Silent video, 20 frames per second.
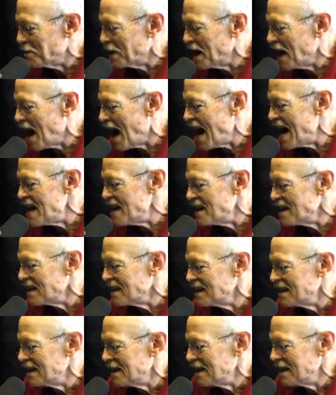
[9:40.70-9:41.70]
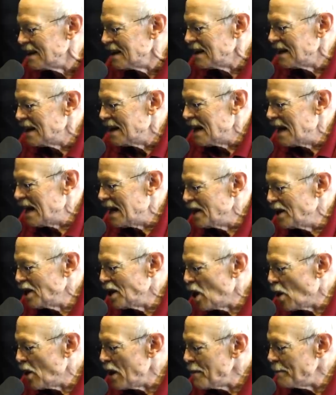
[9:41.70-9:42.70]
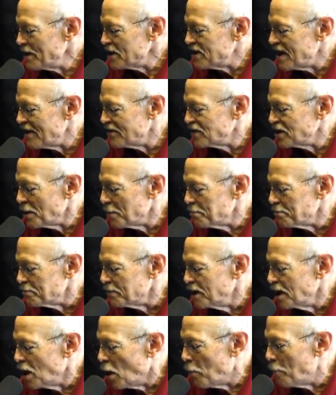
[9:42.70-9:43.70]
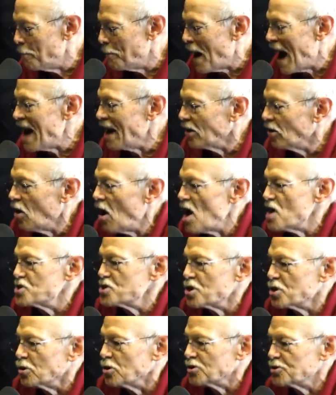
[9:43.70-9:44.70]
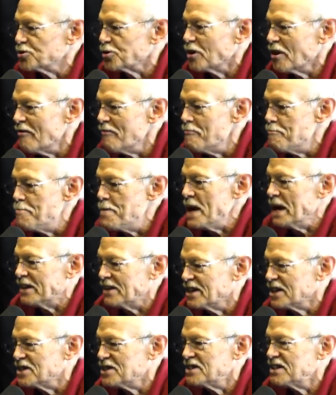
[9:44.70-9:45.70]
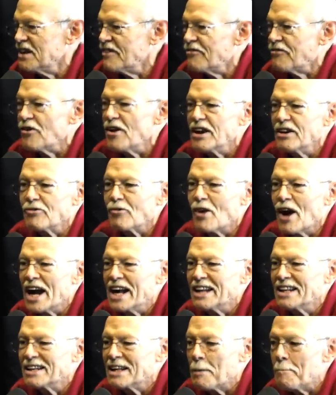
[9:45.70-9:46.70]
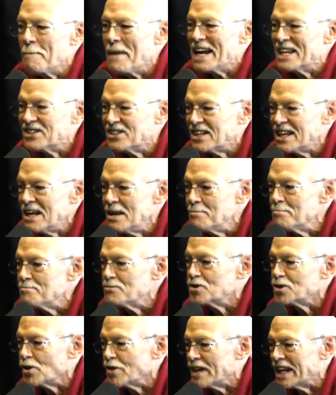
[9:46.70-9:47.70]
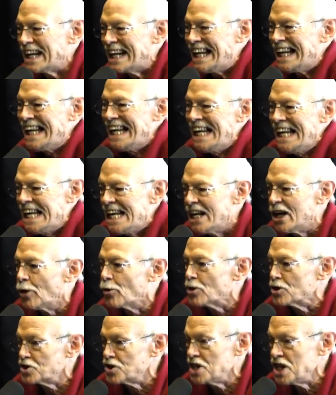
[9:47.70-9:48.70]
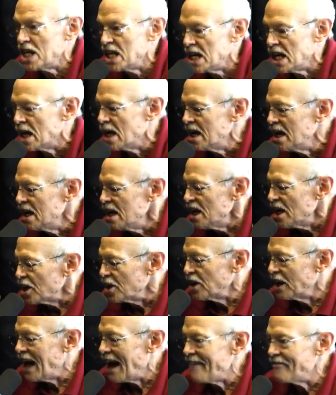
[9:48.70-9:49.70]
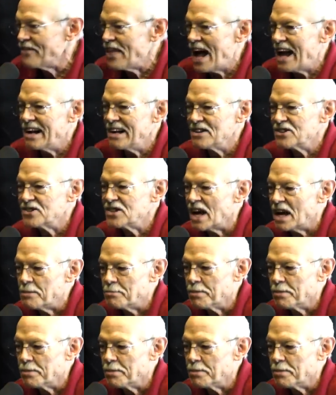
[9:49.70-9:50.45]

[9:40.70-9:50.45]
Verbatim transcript: But I, you know, he must have some, you know, biological sort of bit that's different, mm-hmm. right? That makes him so that he or she could have that insight.